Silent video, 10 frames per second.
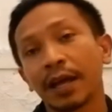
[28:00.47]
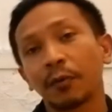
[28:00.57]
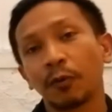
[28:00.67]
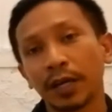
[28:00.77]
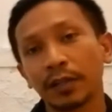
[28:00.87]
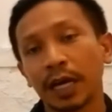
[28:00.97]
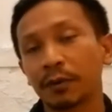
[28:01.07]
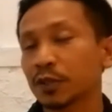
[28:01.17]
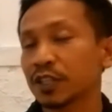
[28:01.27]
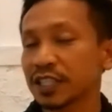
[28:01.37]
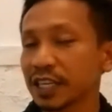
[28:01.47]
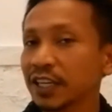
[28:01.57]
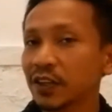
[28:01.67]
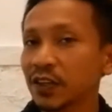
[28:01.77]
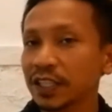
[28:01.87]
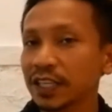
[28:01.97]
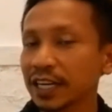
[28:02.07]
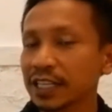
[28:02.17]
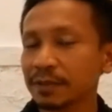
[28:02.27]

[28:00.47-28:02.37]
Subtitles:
Well, I will see you in the next